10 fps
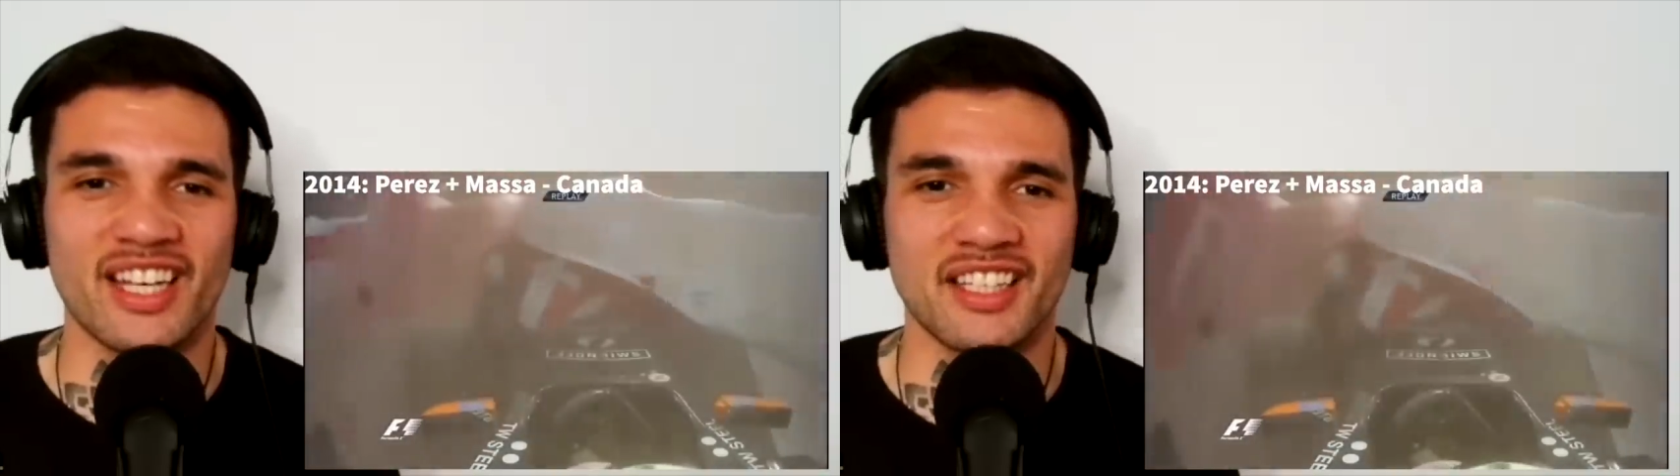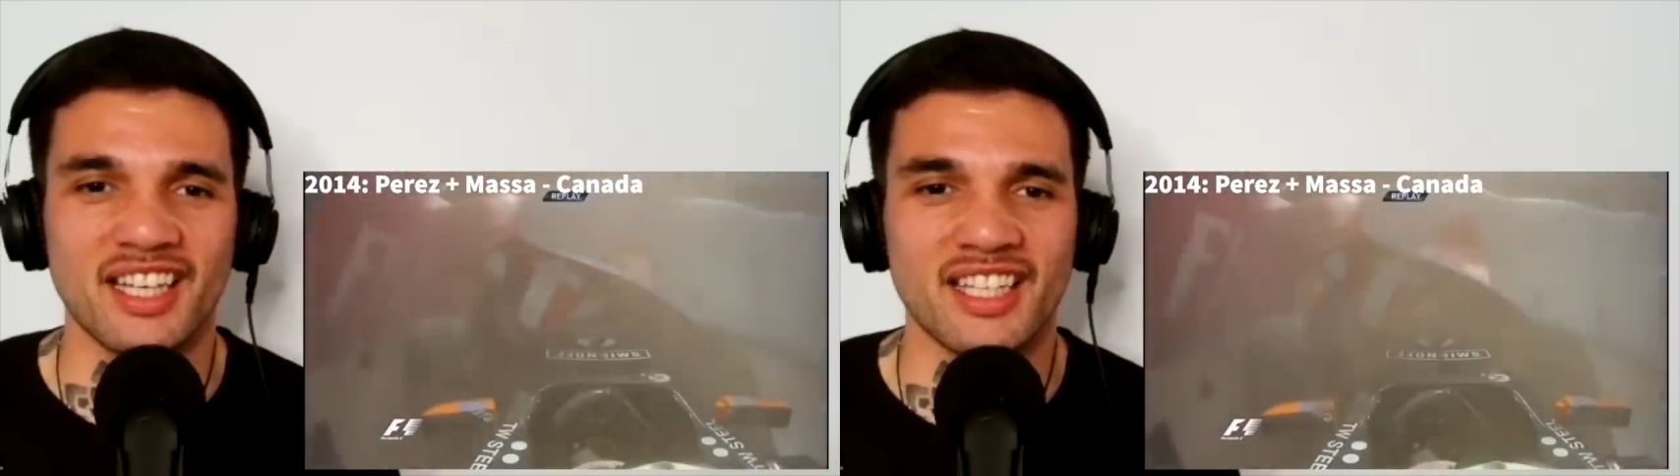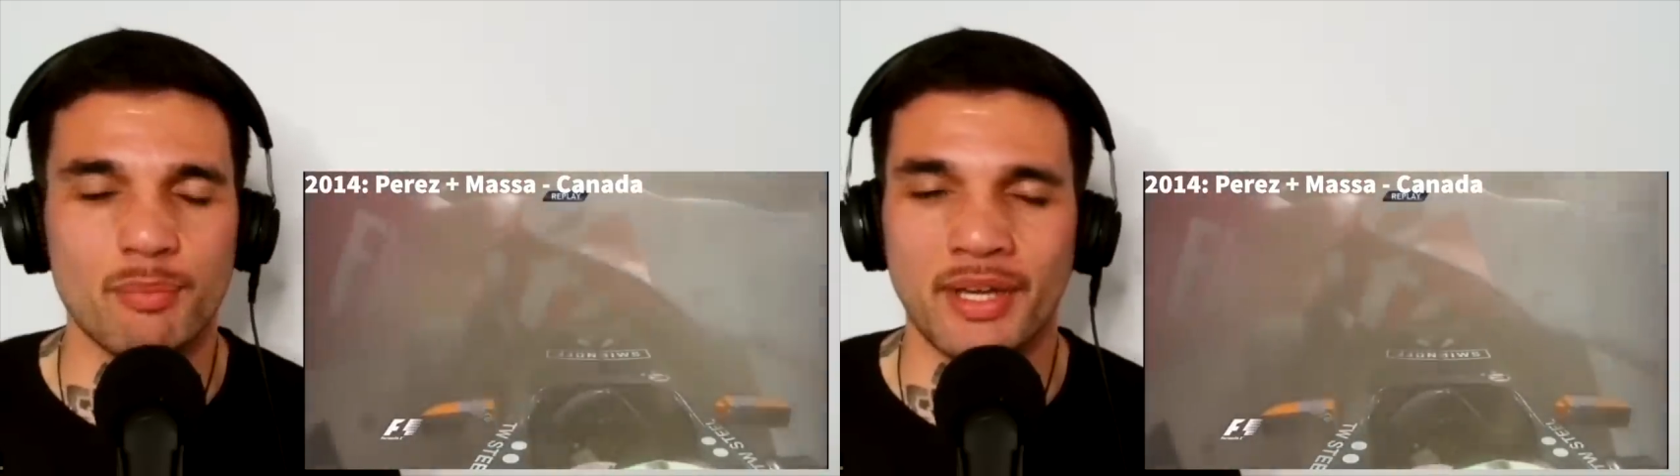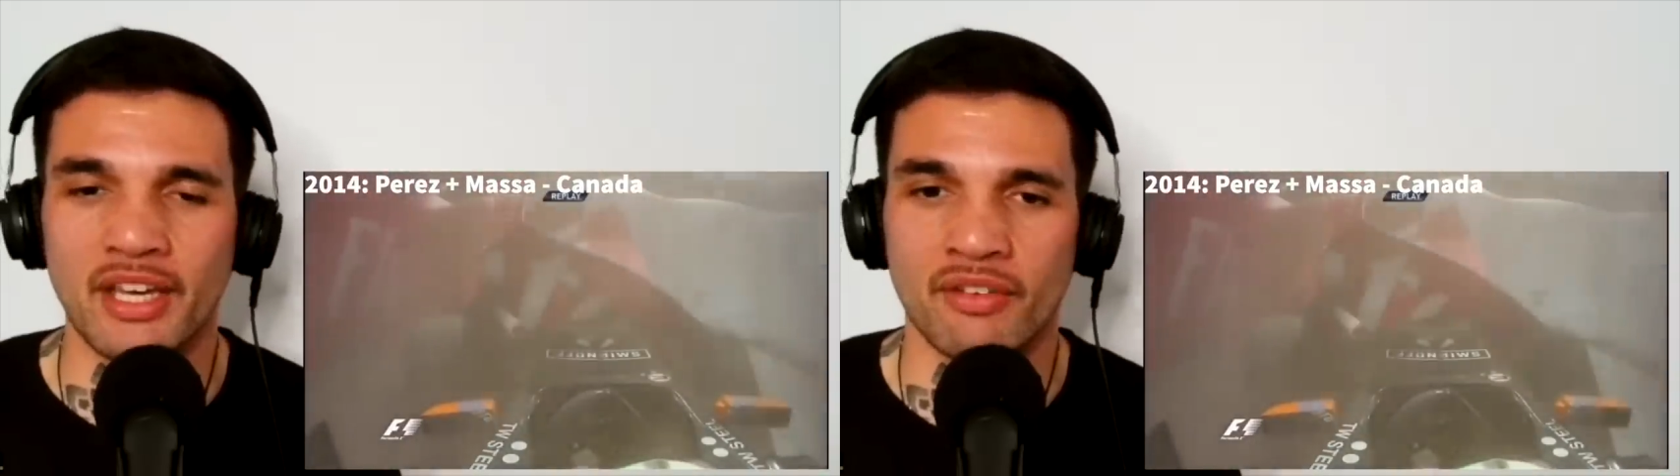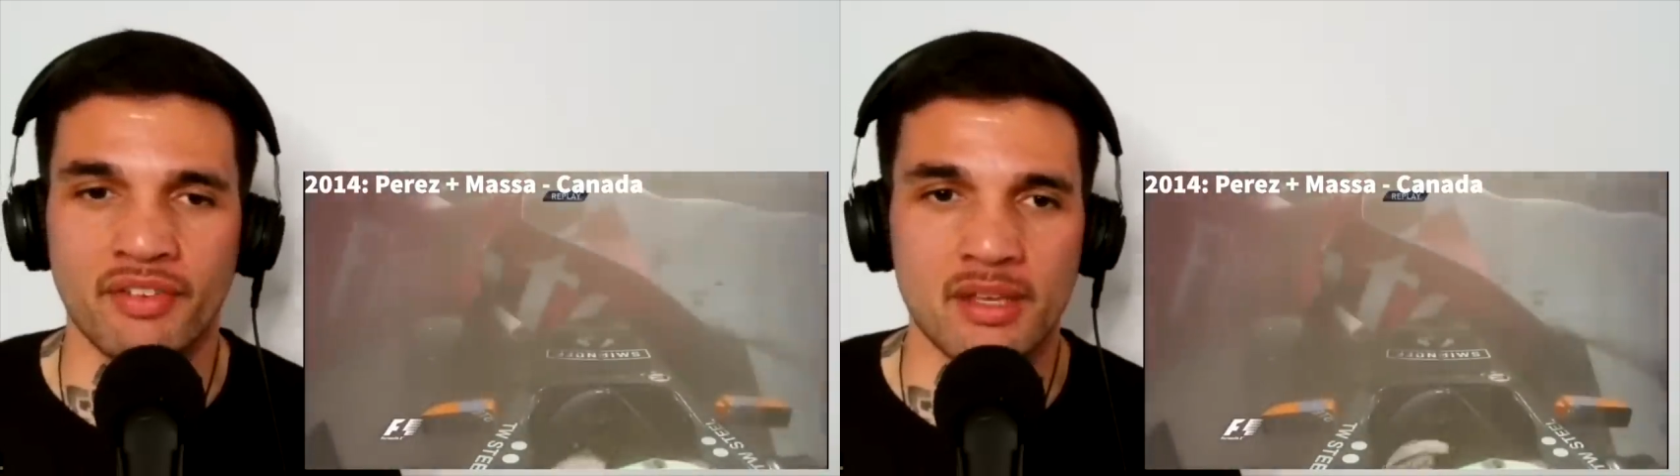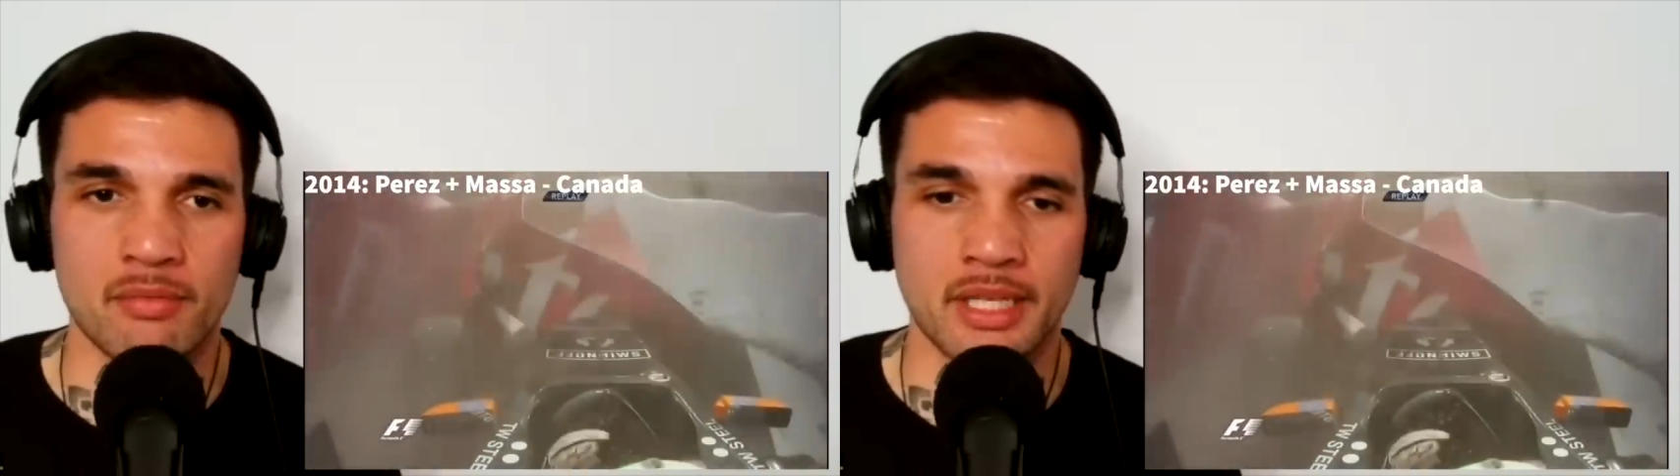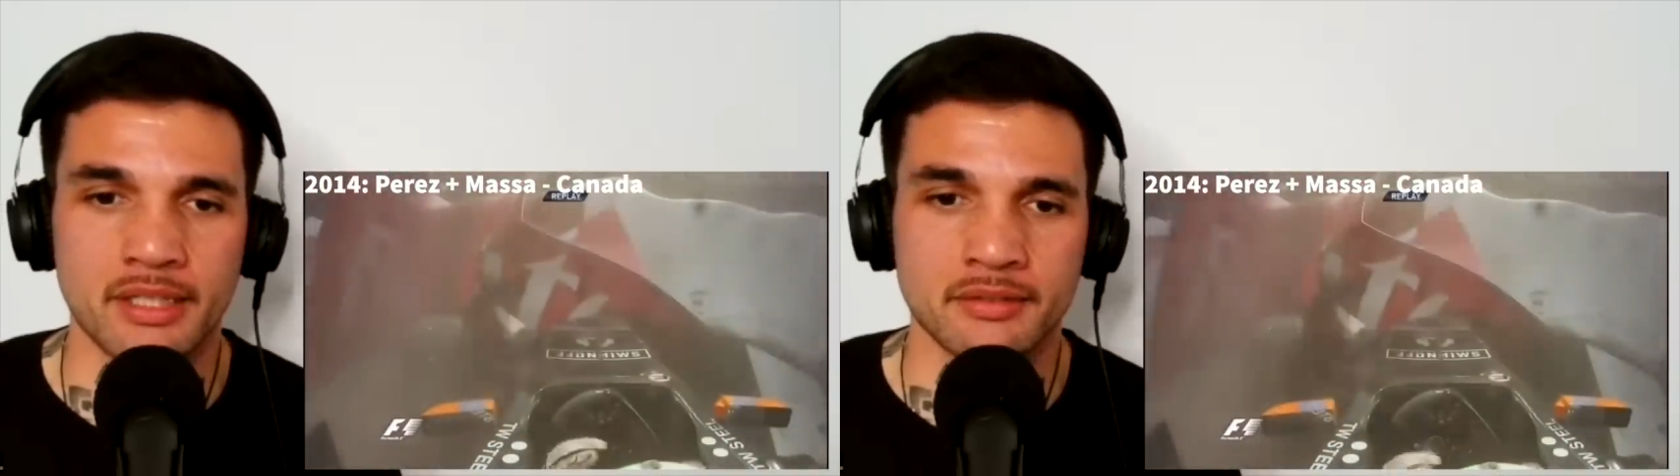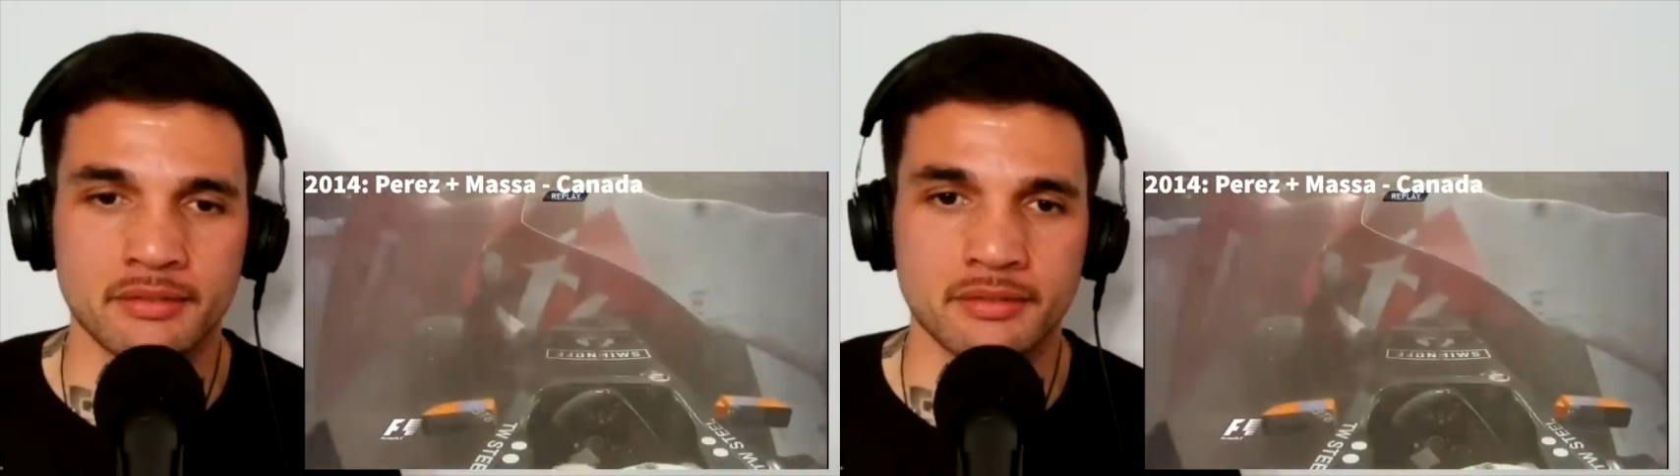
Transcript: unlucky POV, man.